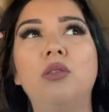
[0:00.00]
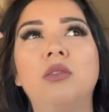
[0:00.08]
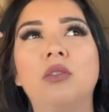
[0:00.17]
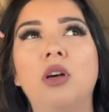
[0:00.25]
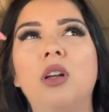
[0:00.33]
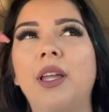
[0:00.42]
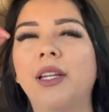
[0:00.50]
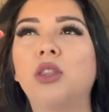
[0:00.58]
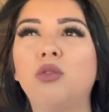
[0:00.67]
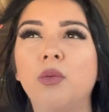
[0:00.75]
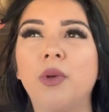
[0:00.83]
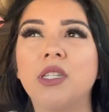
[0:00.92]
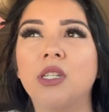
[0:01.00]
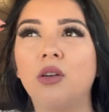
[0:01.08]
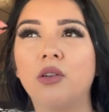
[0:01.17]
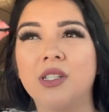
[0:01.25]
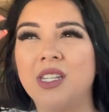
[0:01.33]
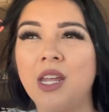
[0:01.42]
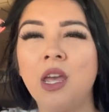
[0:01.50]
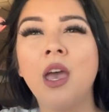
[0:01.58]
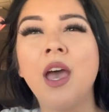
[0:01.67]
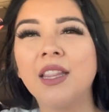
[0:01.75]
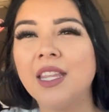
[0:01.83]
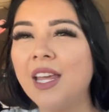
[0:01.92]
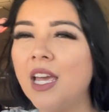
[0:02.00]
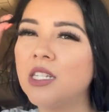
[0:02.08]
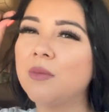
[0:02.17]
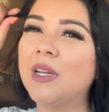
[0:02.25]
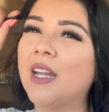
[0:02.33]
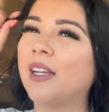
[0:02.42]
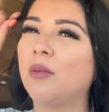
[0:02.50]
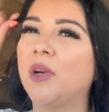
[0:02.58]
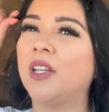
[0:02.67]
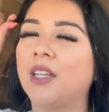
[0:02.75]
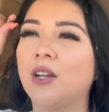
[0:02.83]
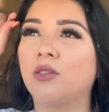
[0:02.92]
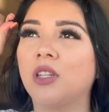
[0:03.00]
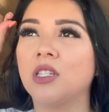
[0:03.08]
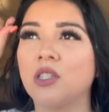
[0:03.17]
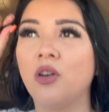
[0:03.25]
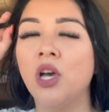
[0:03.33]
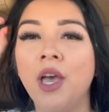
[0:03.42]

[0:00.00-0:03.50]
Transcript: No, like 3 weeks ago, because I think it hasn't been like a month. I don't think so.